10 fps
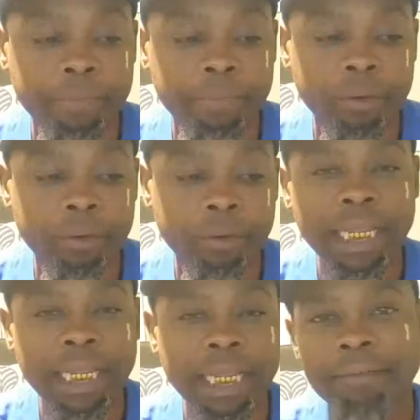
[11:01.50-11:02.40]
we
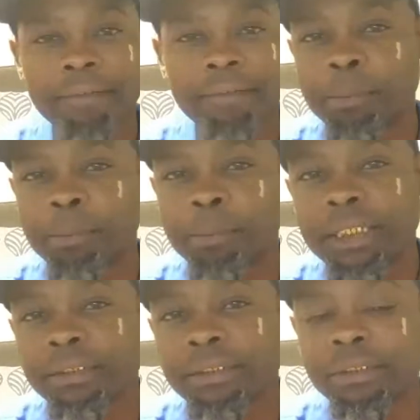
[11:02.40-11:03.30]
have to be more
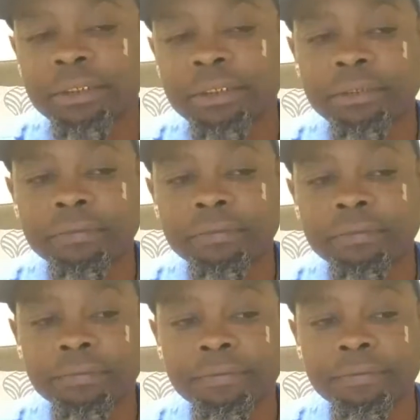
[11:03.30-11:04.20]
conscious of
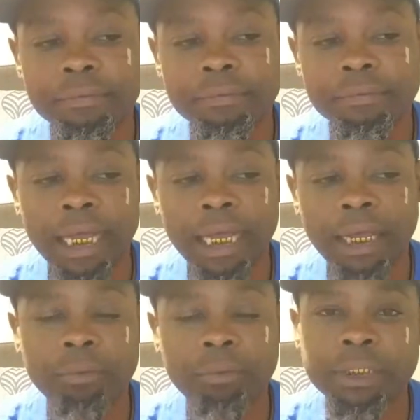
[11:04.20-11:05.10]
how
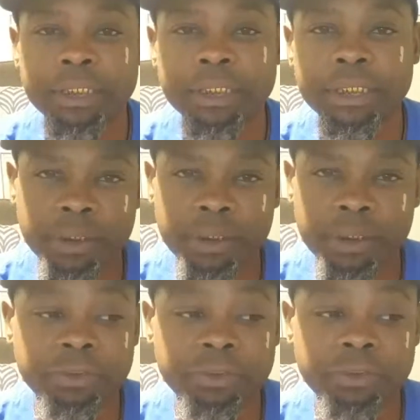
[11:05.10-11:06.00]
we deal with our
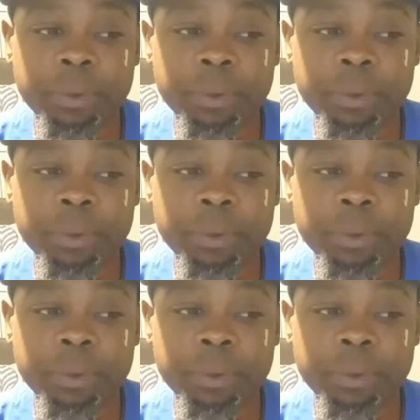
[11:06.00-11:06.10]
youth.